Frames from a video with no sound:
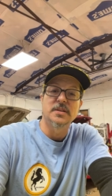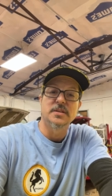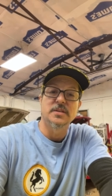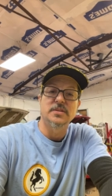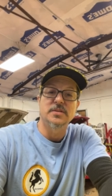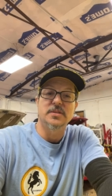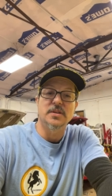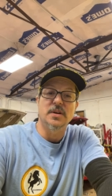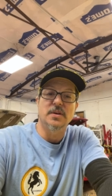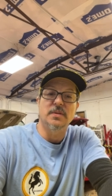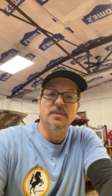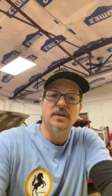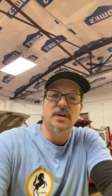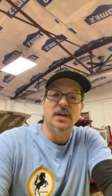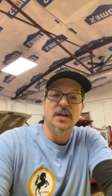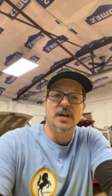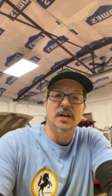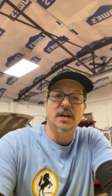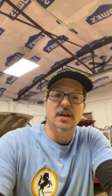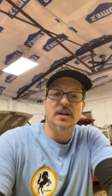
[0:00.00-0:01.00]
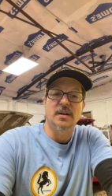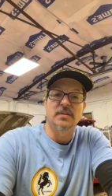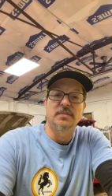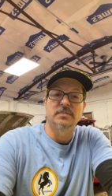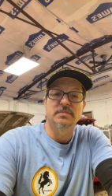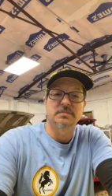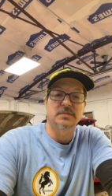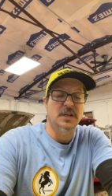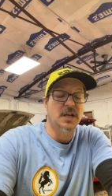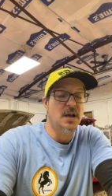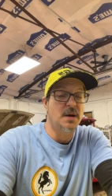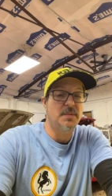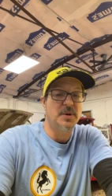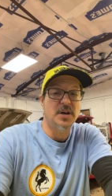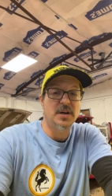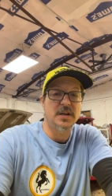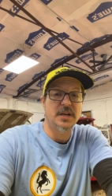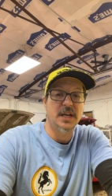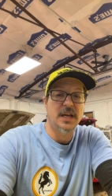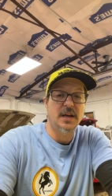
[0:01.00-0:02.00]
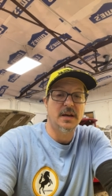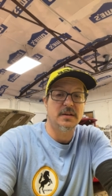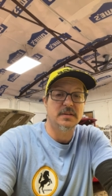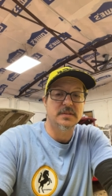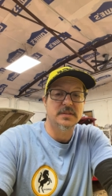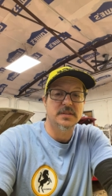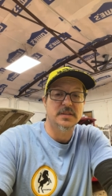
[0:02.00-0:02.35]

So come on out.